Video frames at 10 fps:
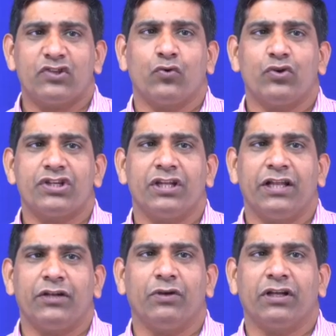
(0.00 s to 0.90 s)
question
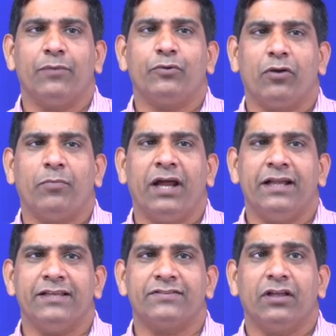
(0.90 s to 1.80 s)
that will come to your
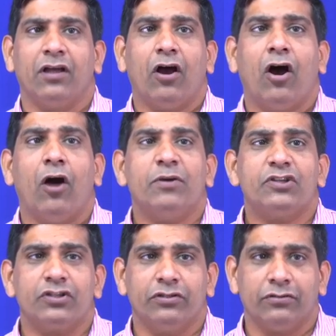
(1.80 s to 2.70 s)
mind is how
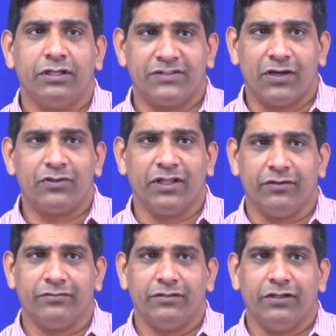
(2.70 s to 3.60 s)
much is out
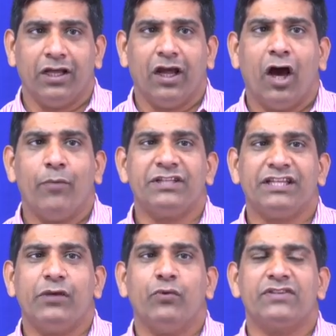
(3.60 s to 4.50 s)
there, how
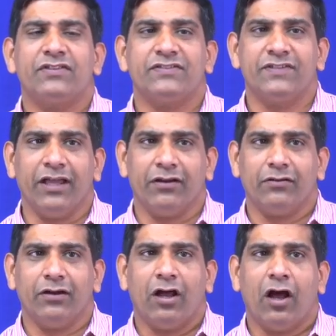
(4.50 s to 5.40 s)
much e-waste is
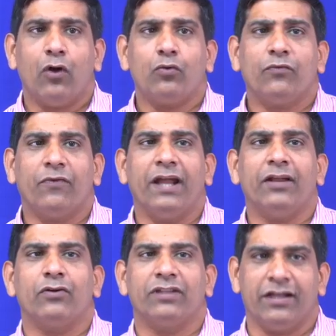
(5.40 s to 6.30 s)
there, how to
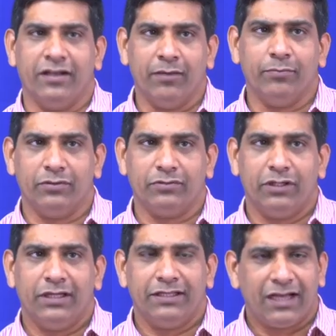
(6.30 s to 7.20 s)
find out that number.
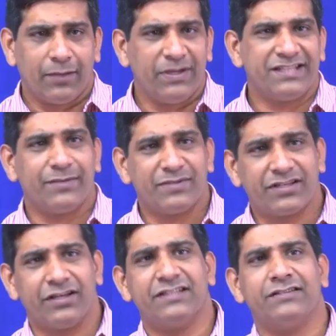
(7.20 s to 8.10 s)
There have been some
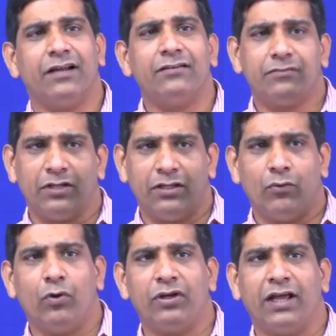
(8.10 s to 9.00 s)
studies done in the
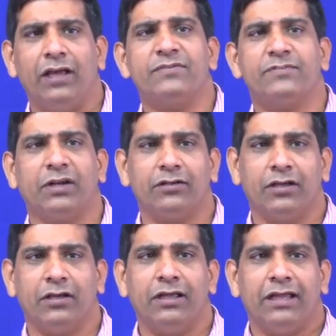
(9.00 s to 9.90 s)
old times,
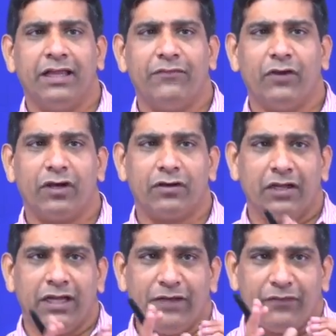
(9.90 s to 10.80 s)
but if you
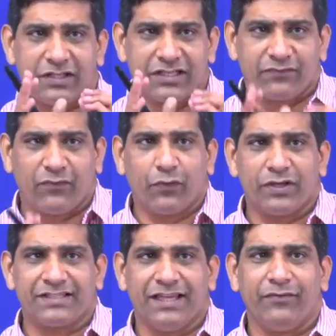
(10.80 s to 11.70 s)
are just
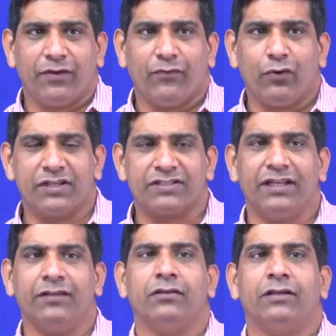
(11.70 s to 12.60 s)
focused, say if you are focused
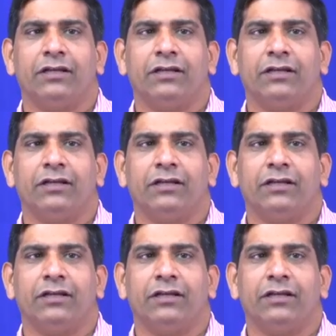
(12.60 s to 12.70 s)
in